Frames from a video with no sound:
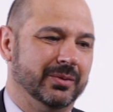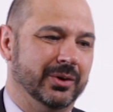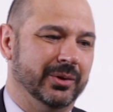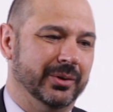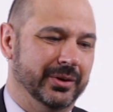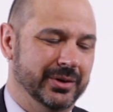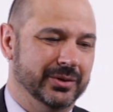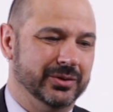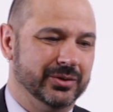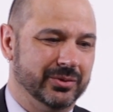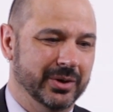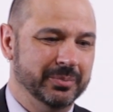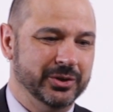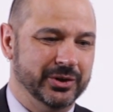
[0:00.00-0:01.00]
or the
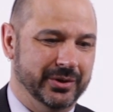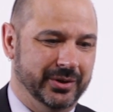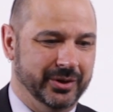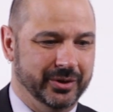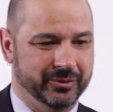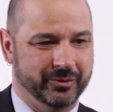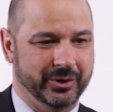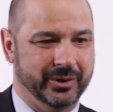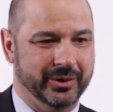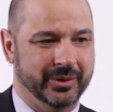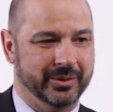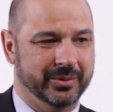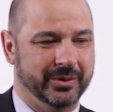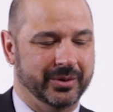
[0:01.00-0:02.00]
inscription of
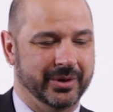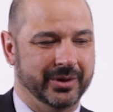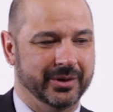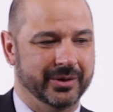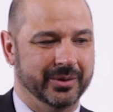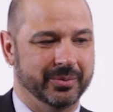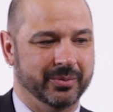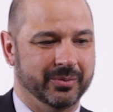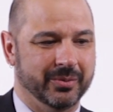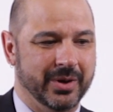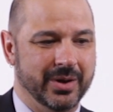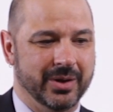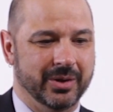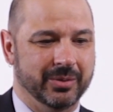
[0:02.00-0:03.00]
our
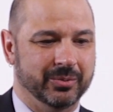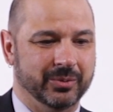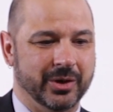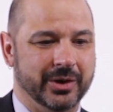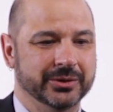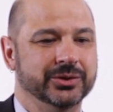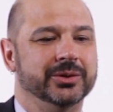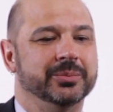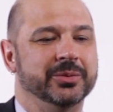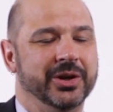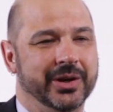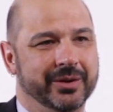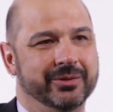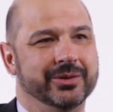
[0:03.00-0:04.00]
cultural
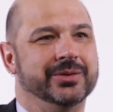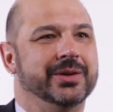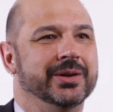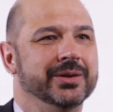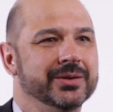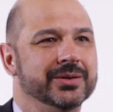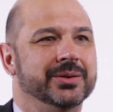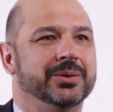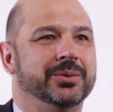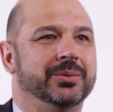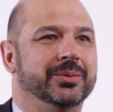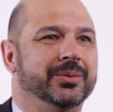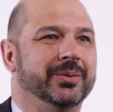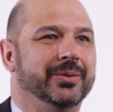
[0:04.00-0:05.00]
behaviors
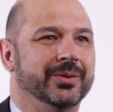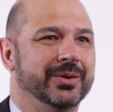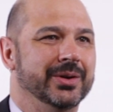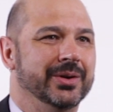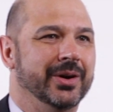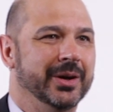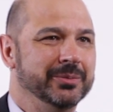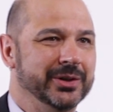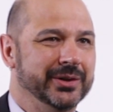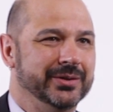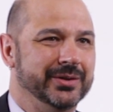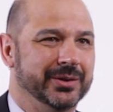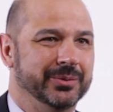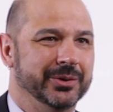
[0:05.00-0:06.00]
into the objects
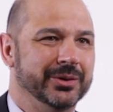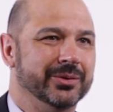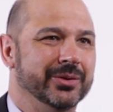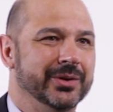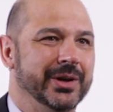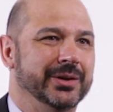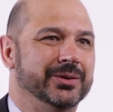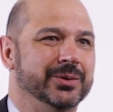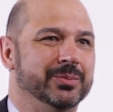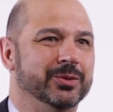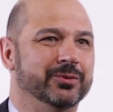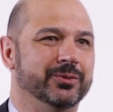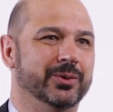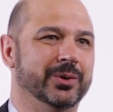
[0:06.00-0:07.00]
that we create to
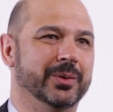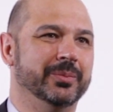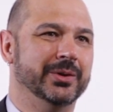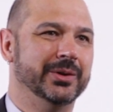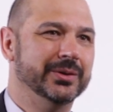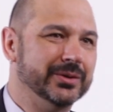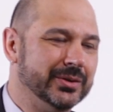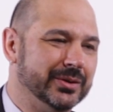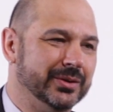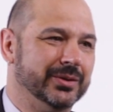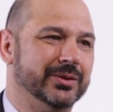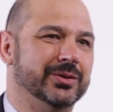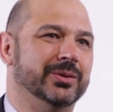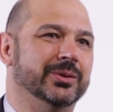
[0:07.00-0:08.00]
perform these
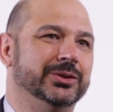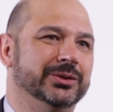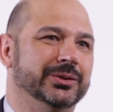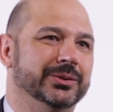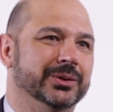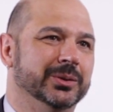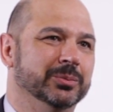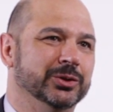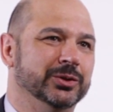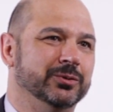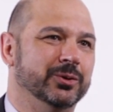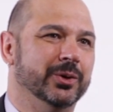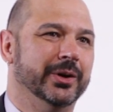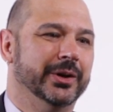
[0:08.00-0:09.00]
social norms
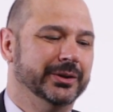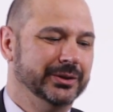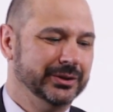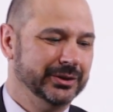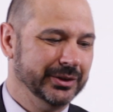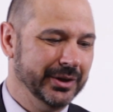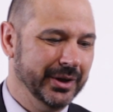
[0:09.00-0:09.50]
for us.